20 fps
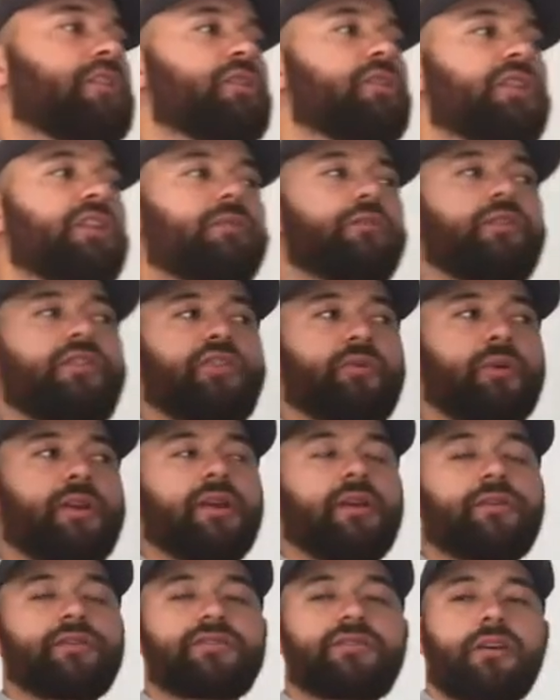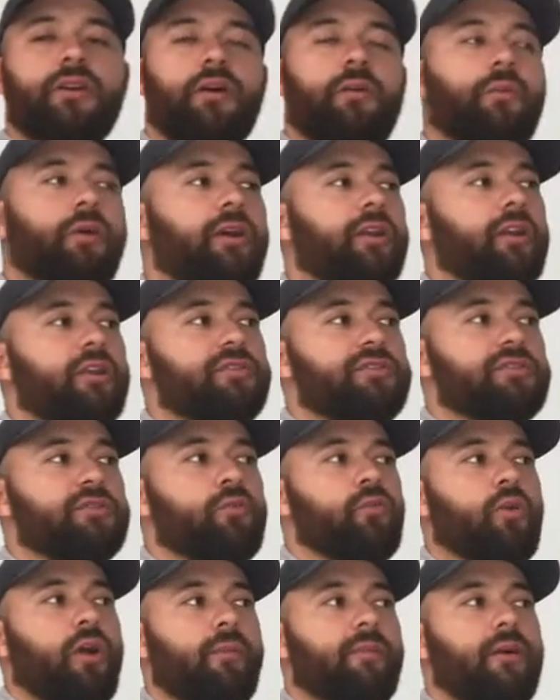level 3ers, we're going to do
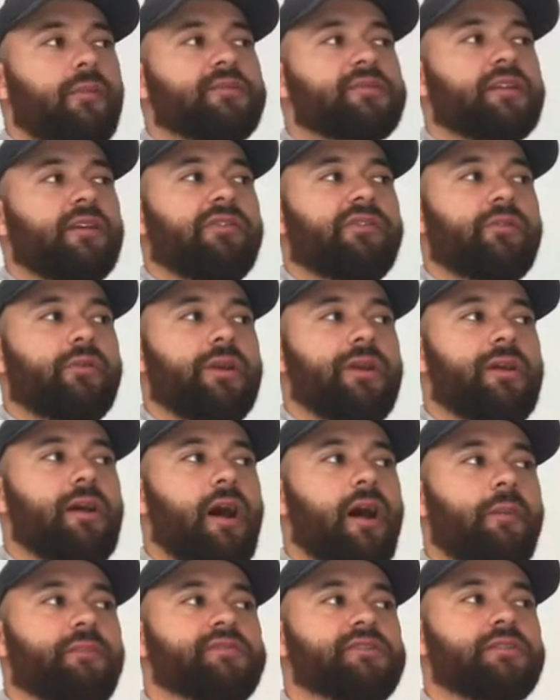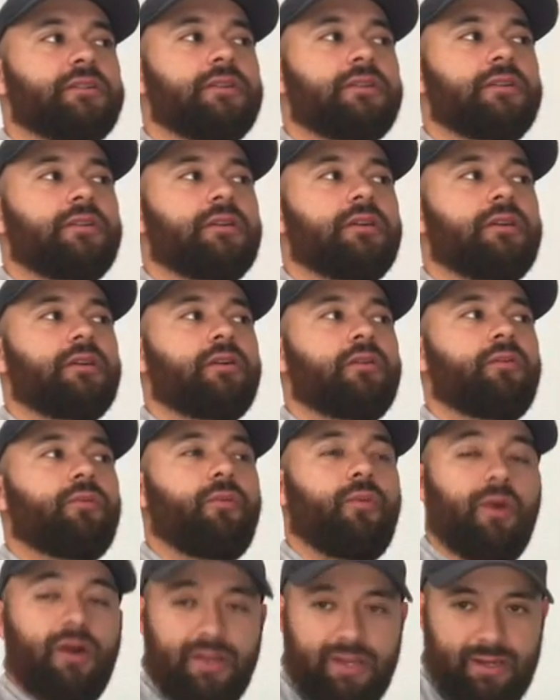warm-up set 3, option
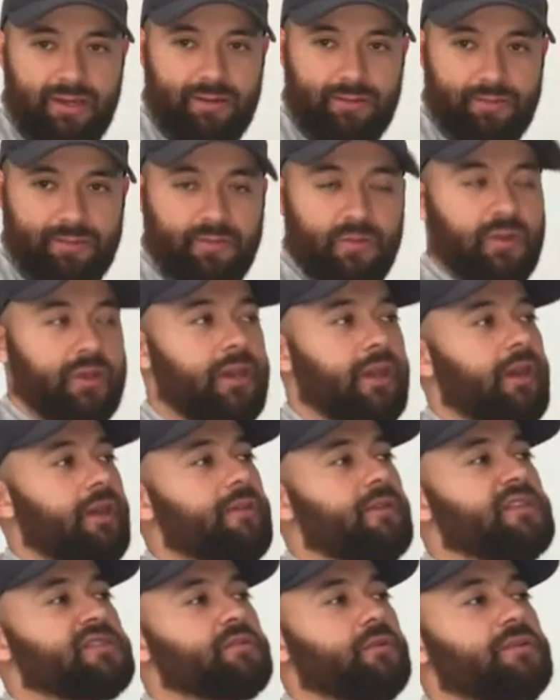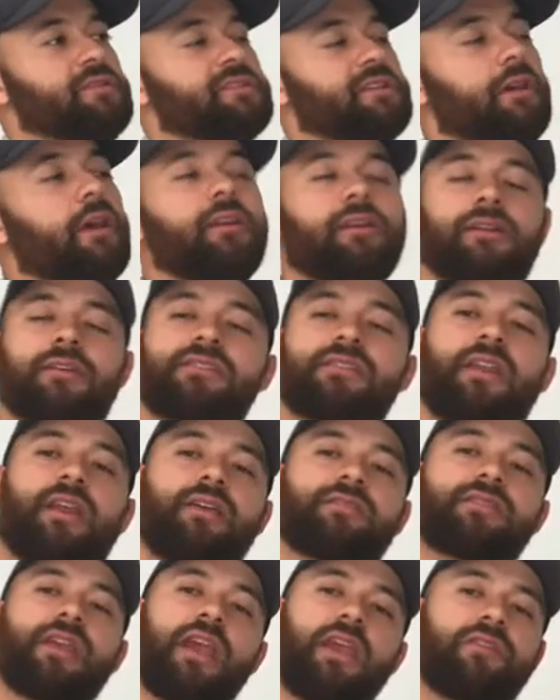1. Okay, this one's good because it
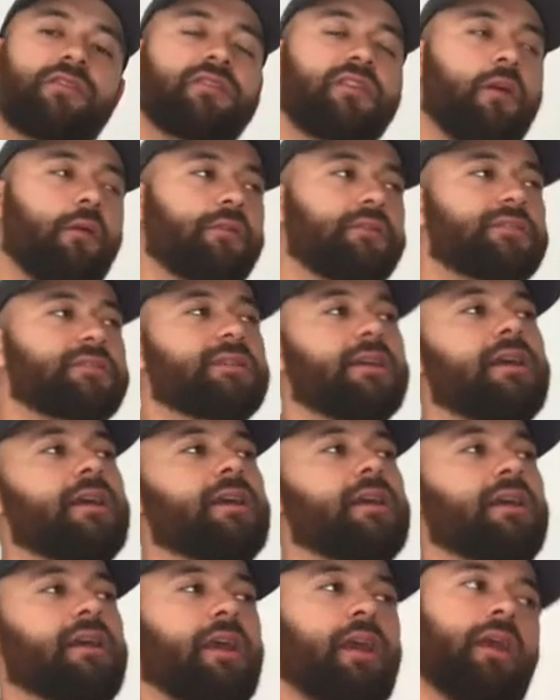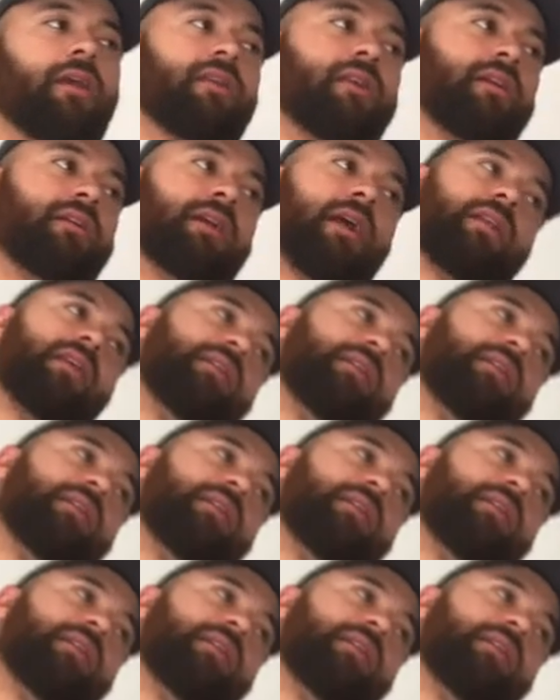has 8 notes and it kind of